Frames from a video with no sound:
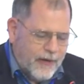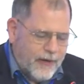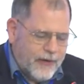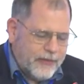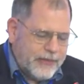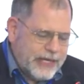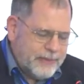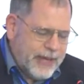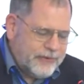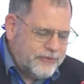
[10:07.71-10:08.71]
the
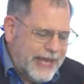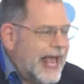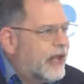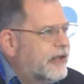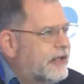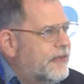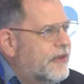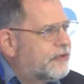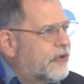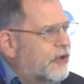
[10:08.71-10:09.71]
immense talent in
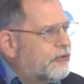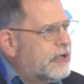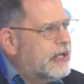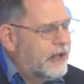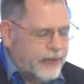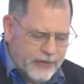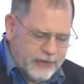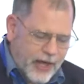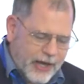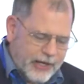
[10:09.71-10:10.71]
this country, the
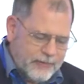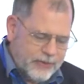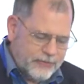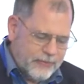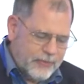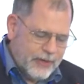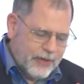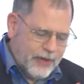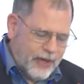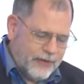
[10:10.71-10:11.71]
dynamism,
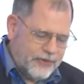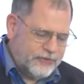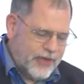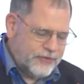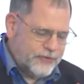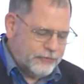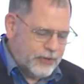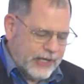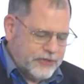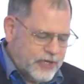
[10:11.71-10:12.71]
the sense of
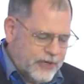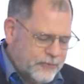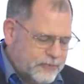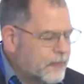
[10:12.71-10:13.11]
religion,